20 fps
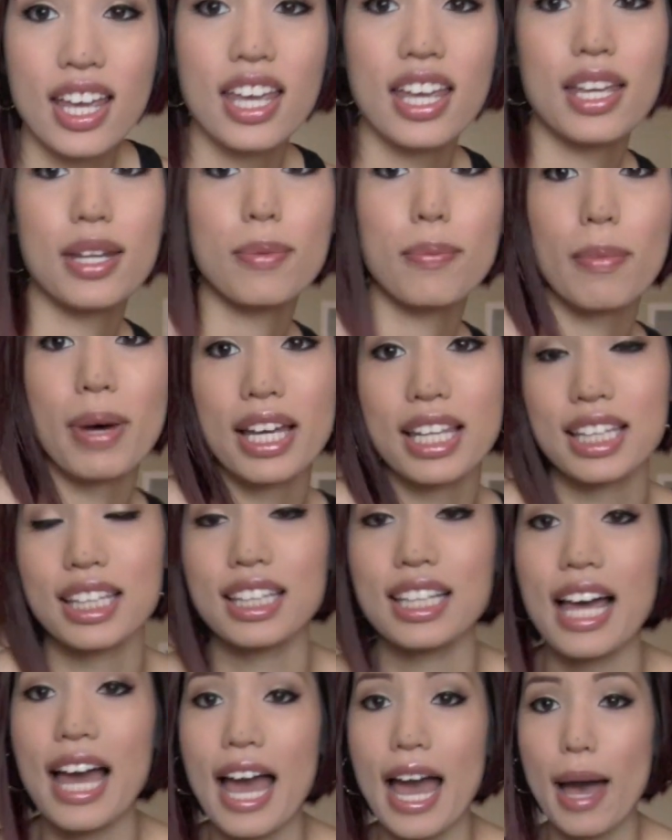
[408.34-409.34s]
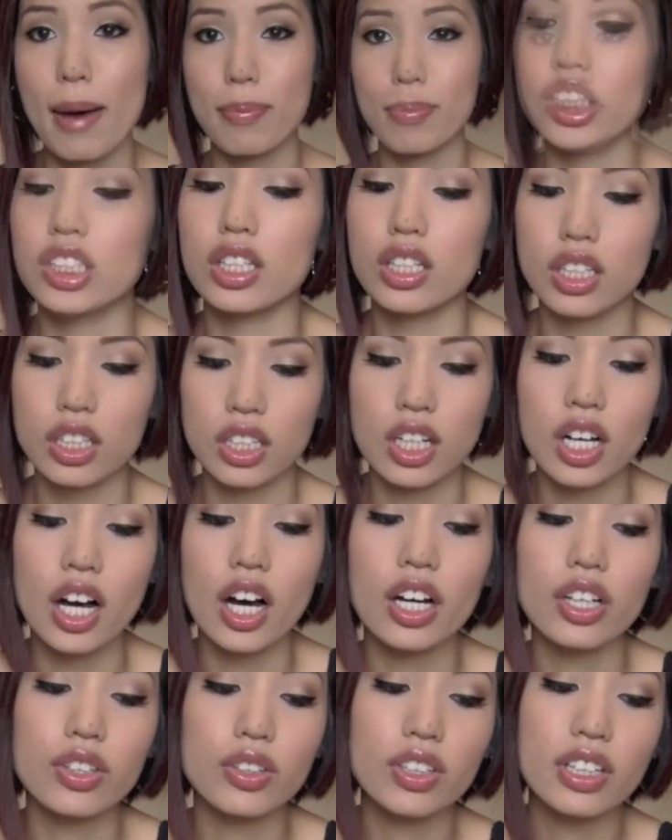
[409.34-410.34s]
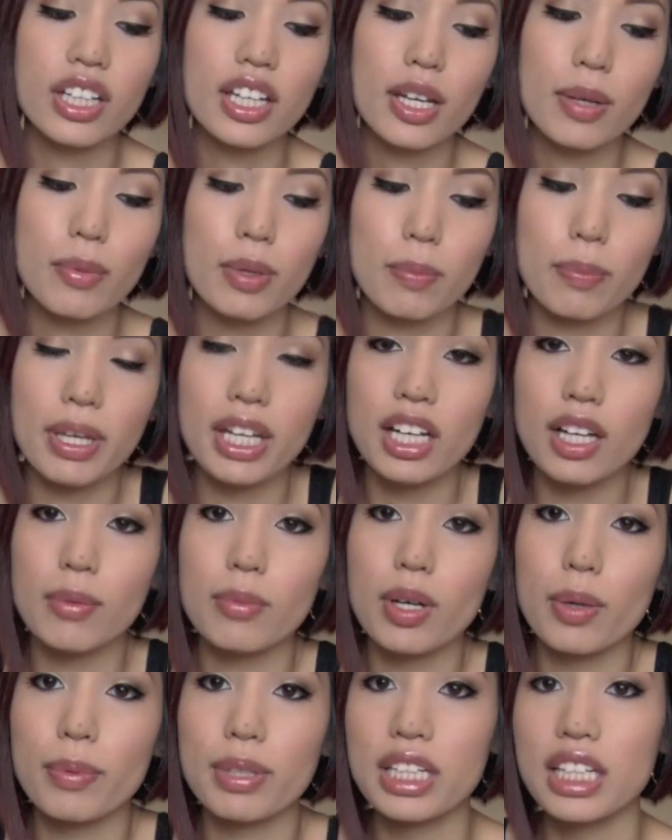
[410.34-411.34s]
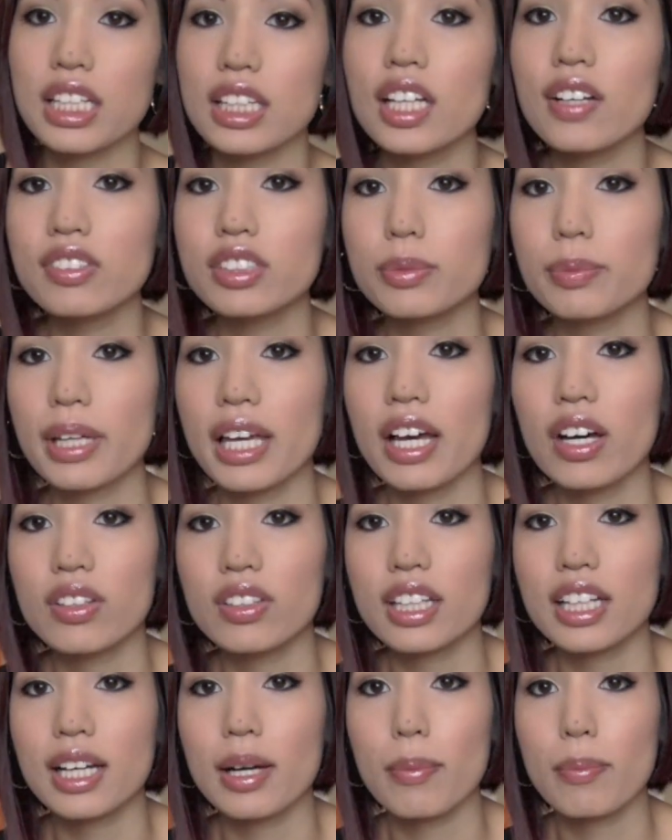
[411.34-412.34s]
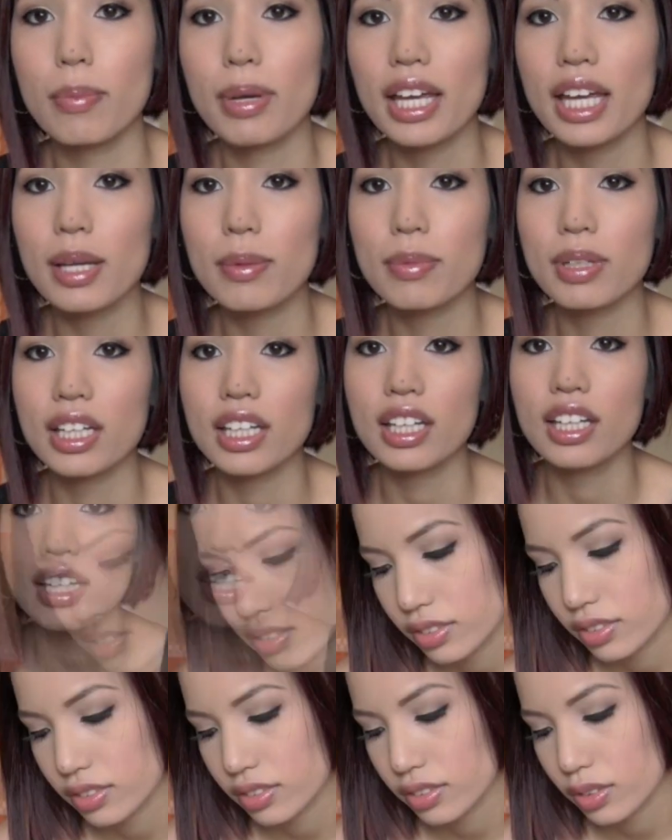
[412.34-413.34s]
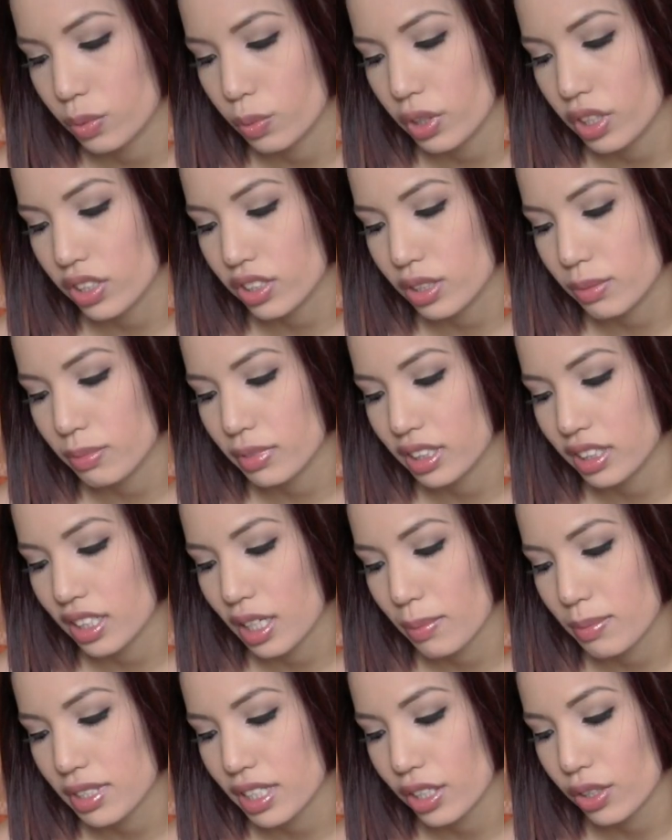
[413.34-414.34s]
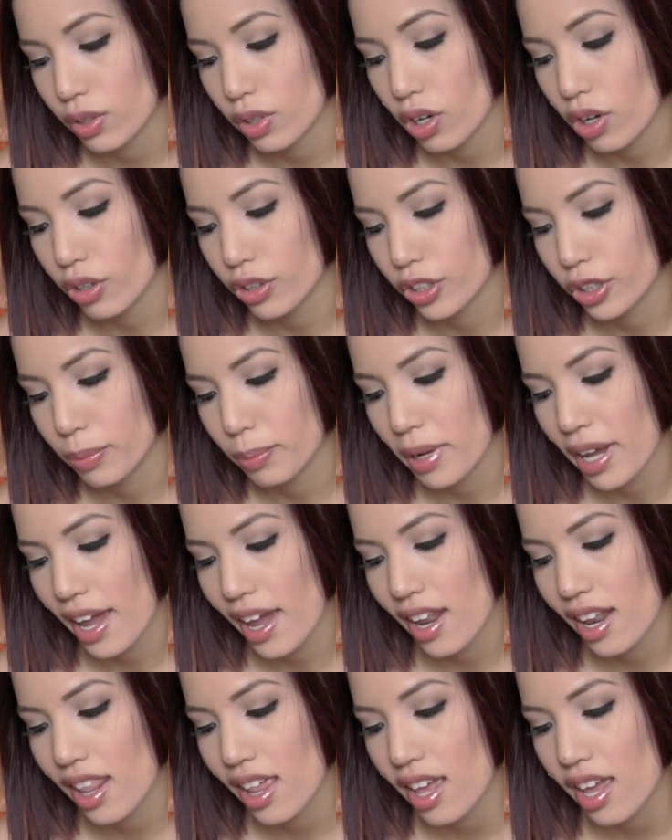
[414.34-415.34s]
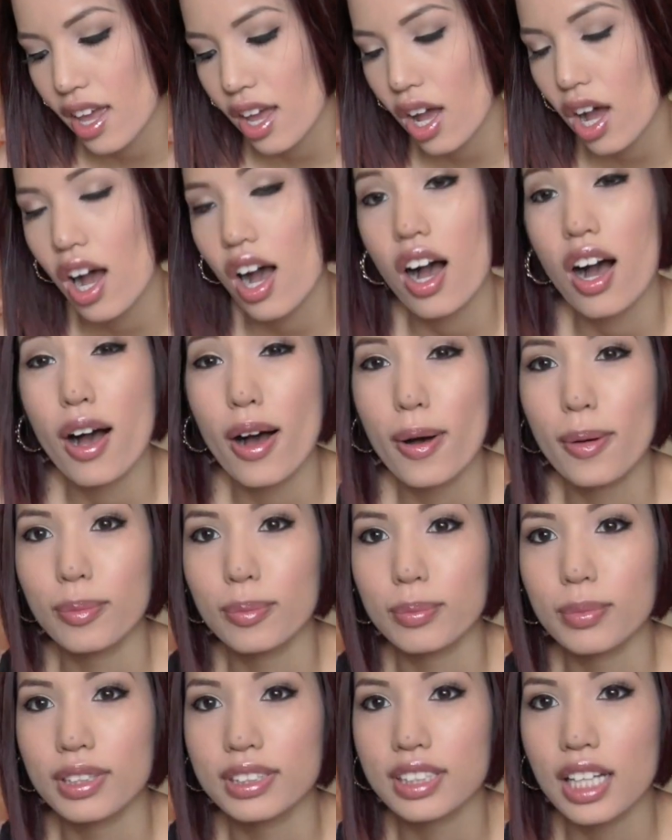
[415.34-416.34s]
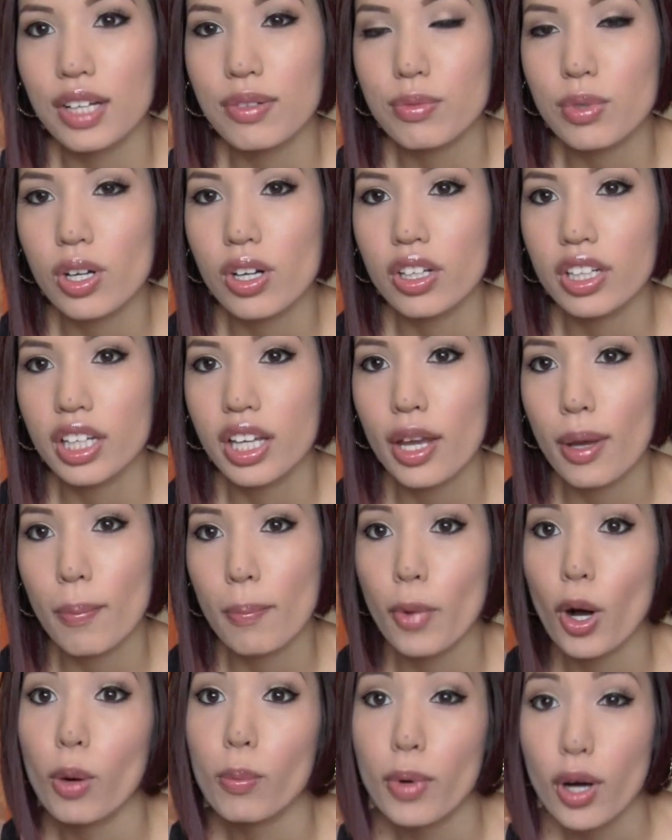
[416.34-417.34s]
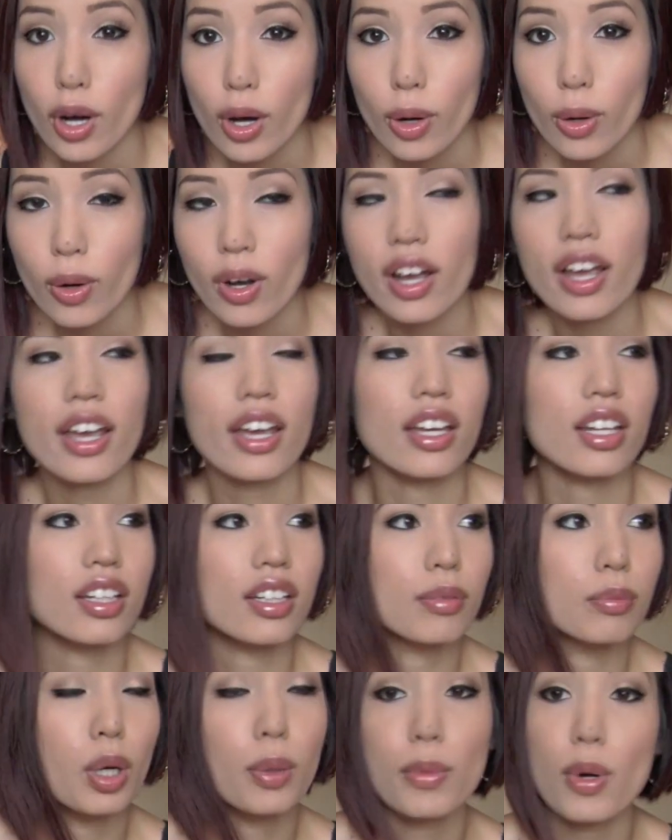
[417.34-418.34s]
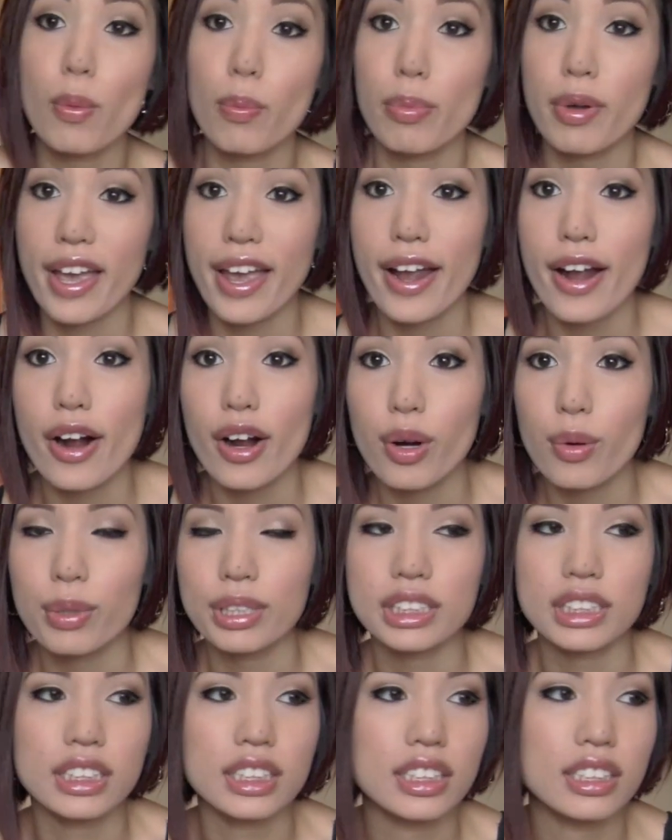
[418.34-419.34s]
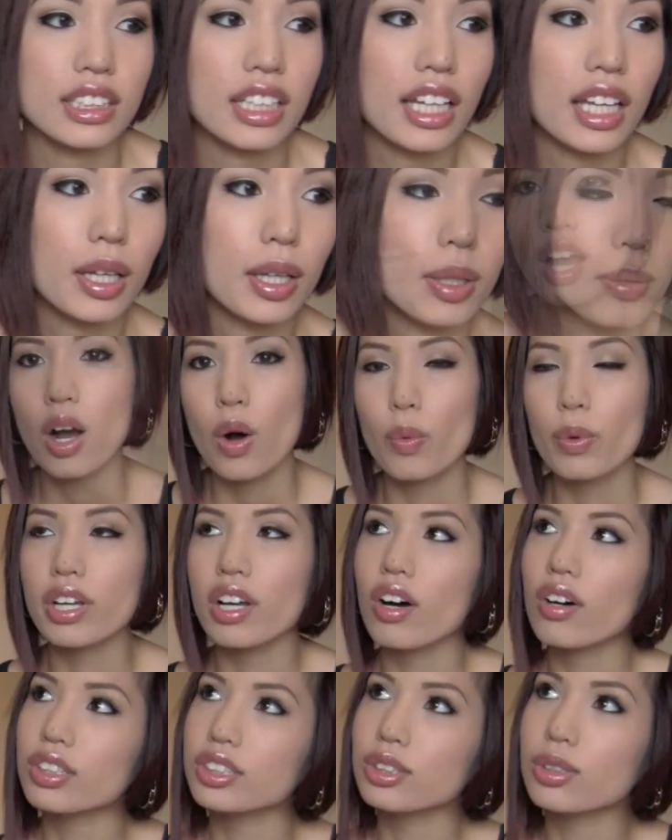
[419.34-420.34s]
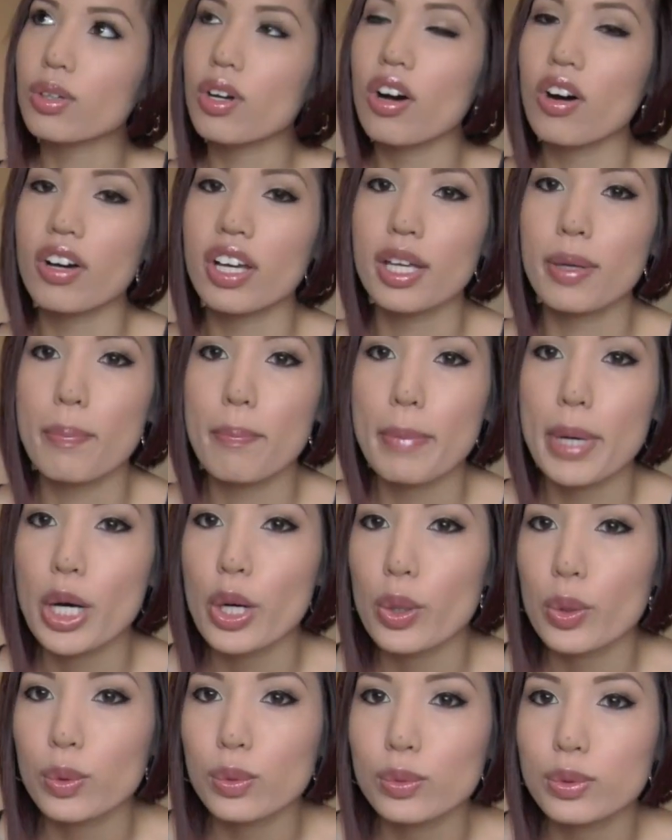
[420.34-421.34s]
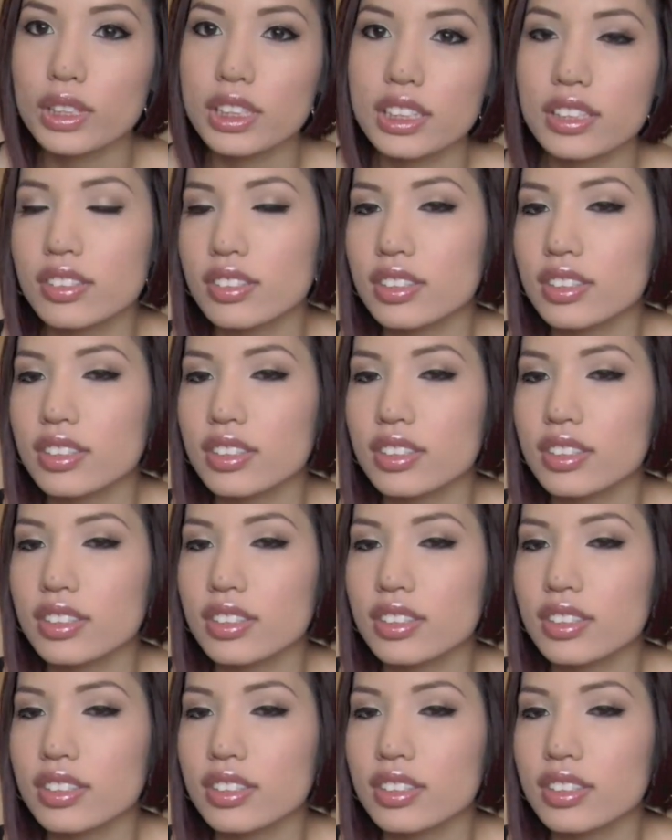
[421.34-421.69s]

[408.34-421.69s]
in my lap cuddle him and pick him up and he loves to be held like a baby what are some nicknames that you call your pet? Um, aside from calling him Momo and Momo Bear, which is his name, we also call him Moes,